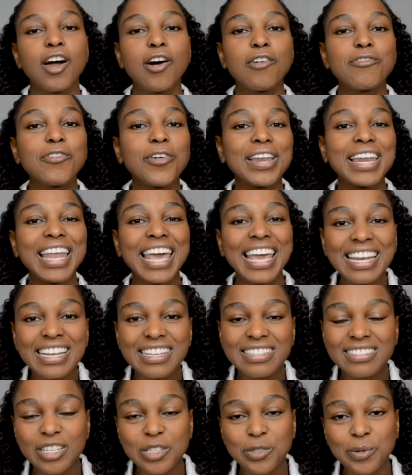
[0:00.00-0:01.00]
For
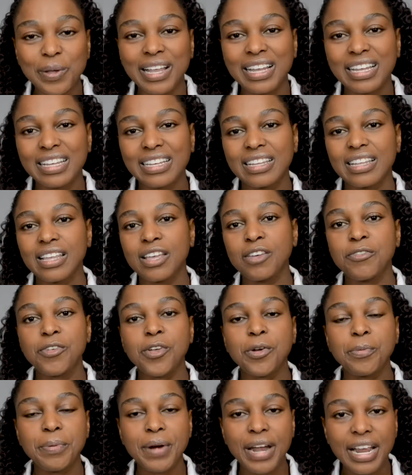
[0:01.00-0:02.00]
ladies as well, if
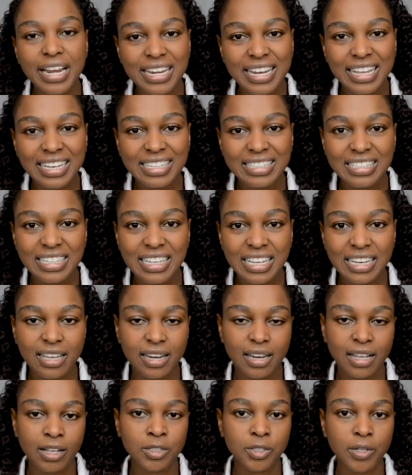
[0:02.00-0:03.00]
you're pregnant, it
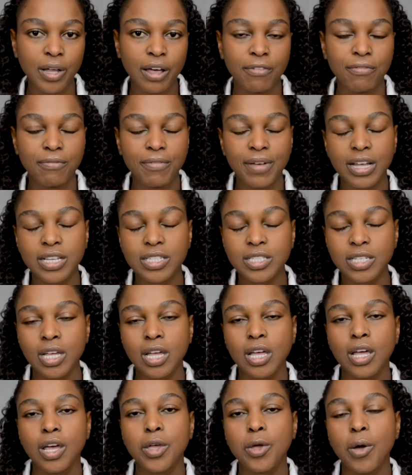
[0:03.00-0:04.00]
can also affect
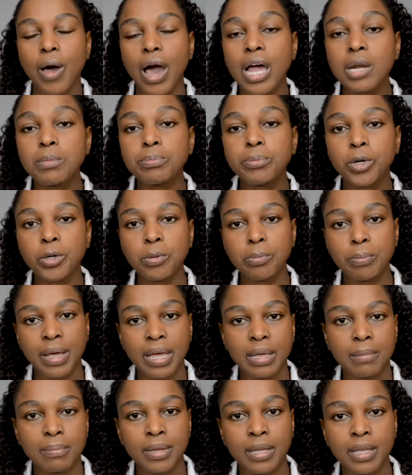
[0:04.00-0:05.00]
your unborn
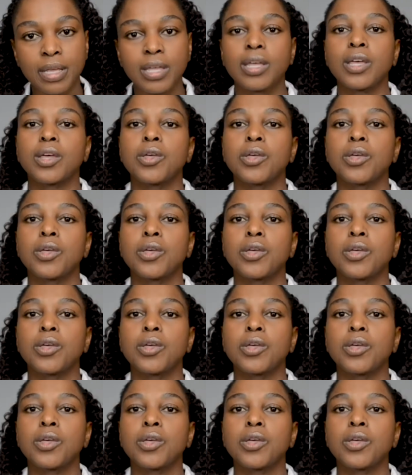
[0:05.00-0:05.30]
baby.